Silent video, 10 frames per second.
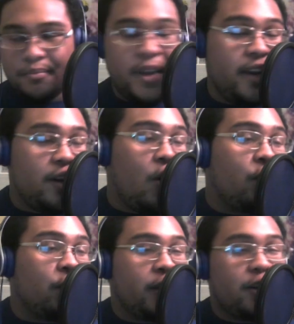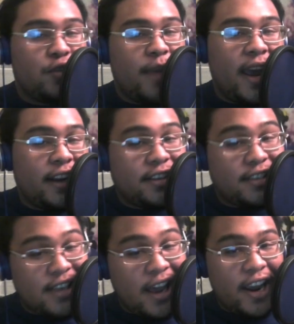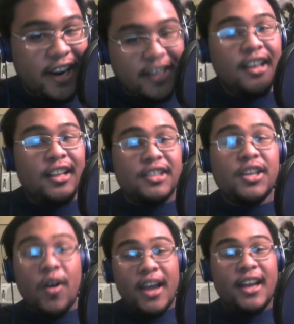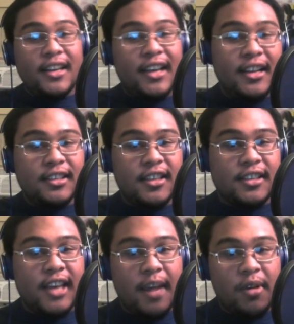Being overly dramatic aside, let's go ahead and get into this game.